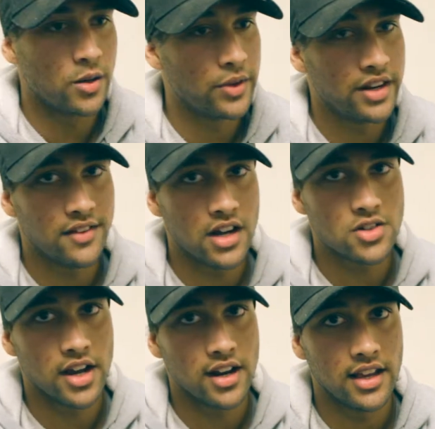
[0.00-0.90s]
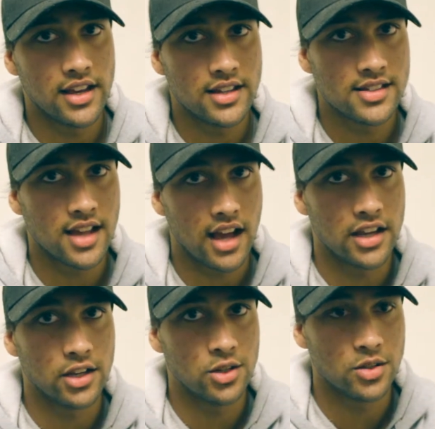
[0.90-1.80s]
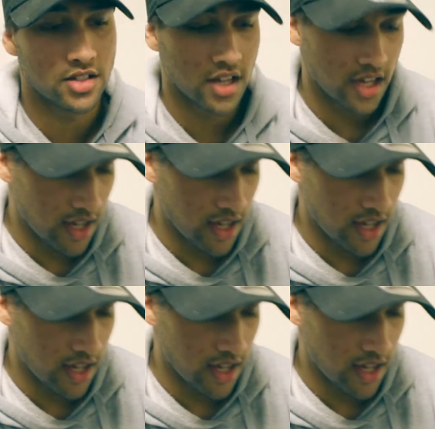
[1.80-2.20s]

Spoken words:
Whenever I train legs, I use